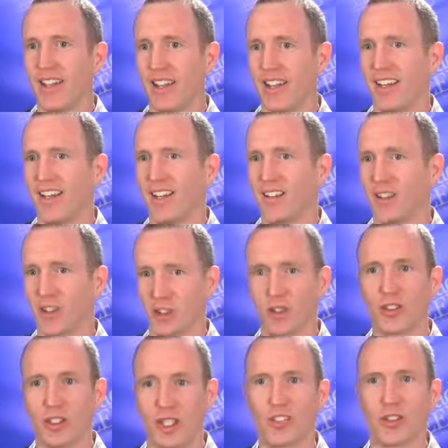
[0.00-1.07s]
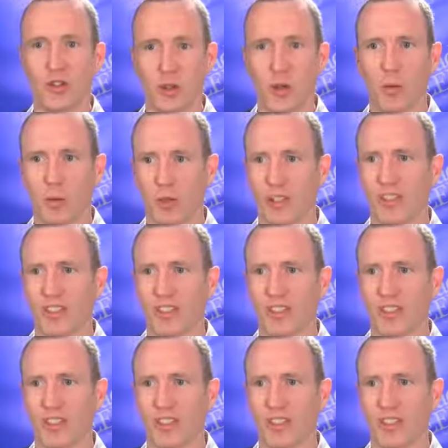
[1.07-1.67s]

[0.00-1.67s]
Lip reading: and sense of humor